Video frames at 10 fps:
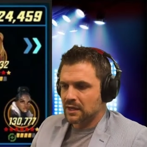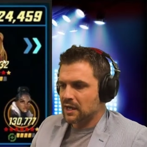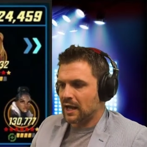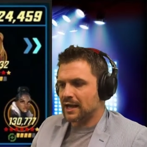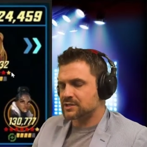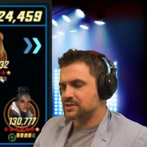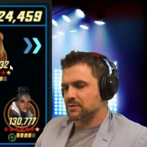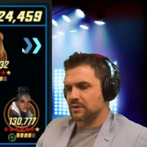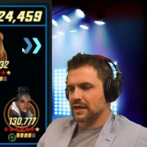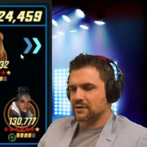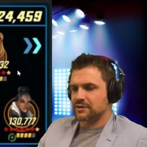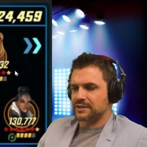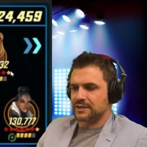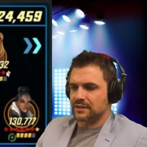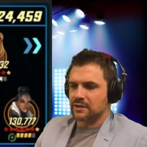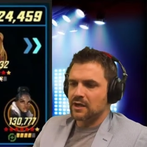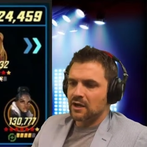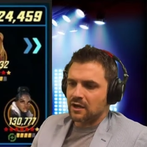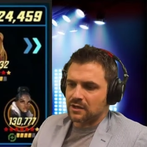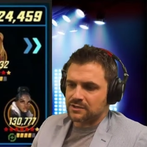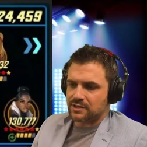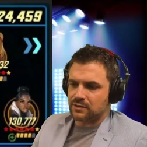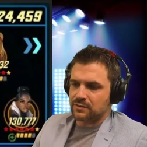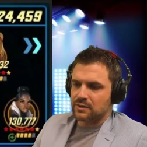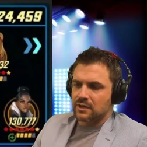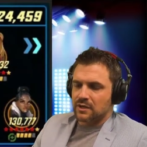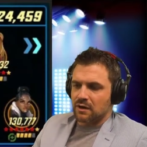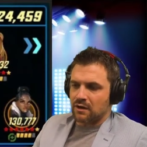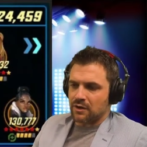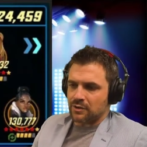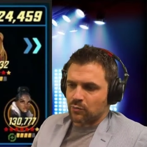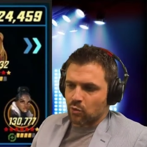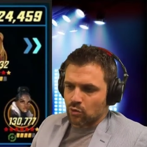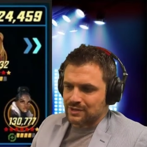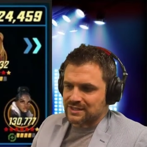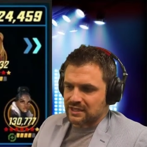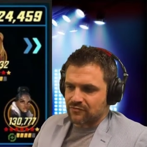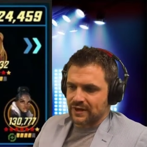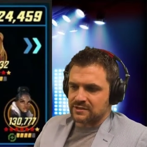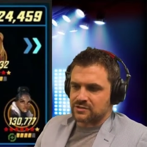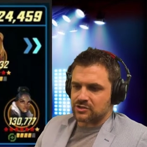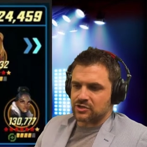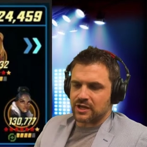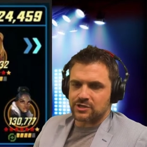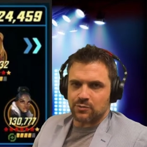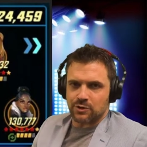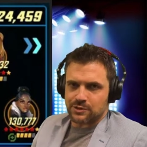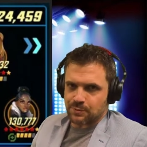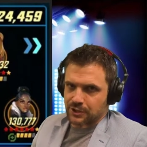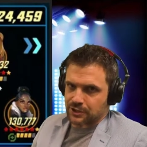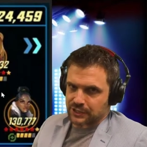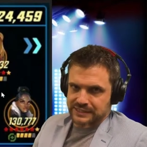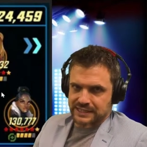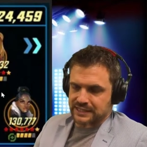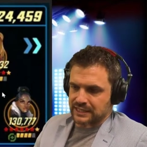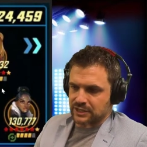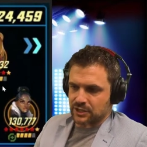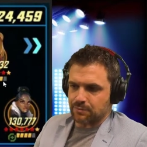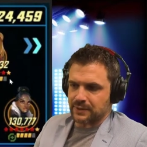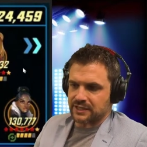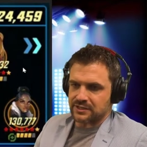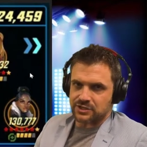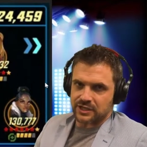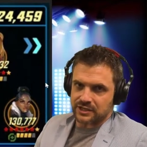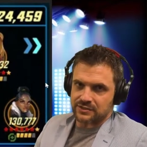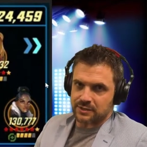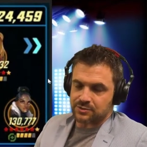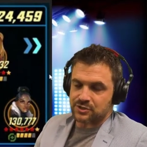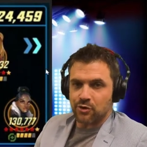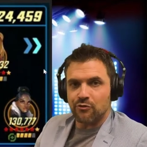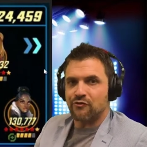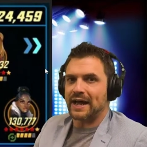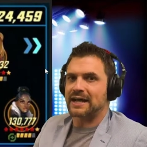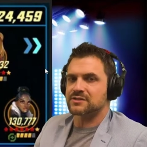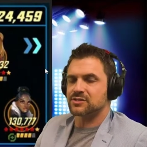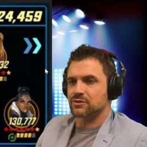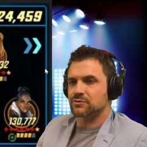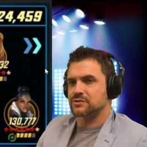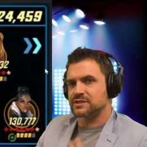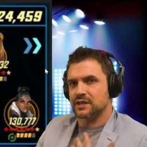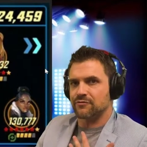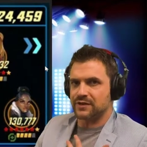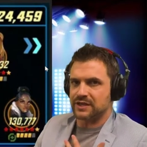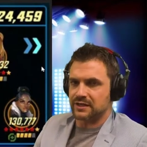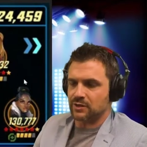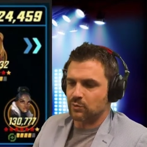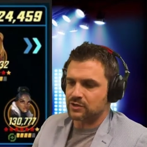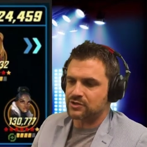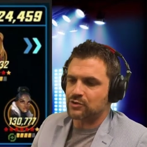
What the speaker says: I just don't like her here. Also, on war defense, she actually works pretty good as a healer because she heals up so fast. Her own self-healing works so